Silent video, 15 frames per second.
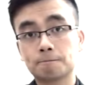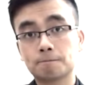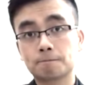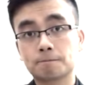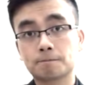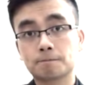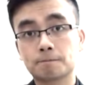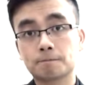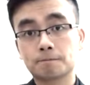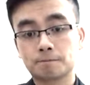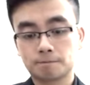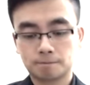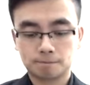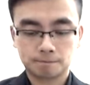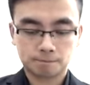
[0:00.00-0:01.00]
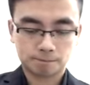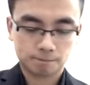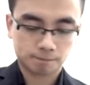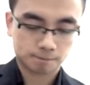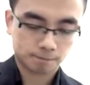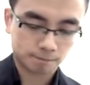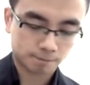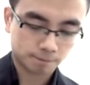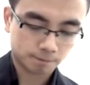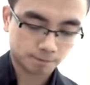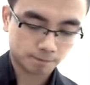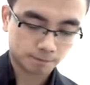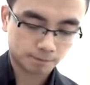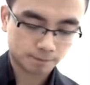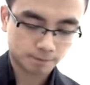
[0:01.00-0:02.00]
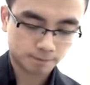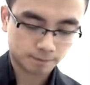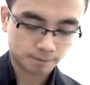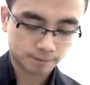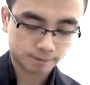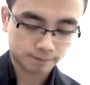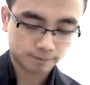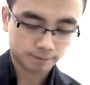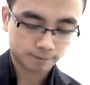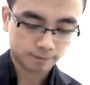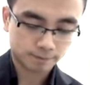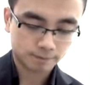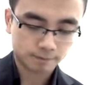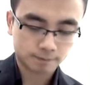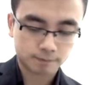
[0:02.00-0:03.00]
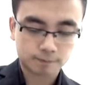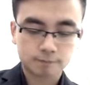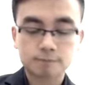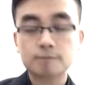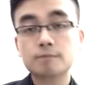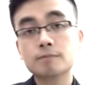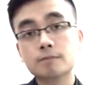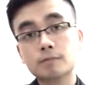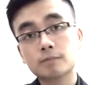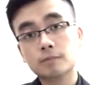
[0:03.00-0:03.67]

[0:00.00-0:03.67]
Nobody speaks.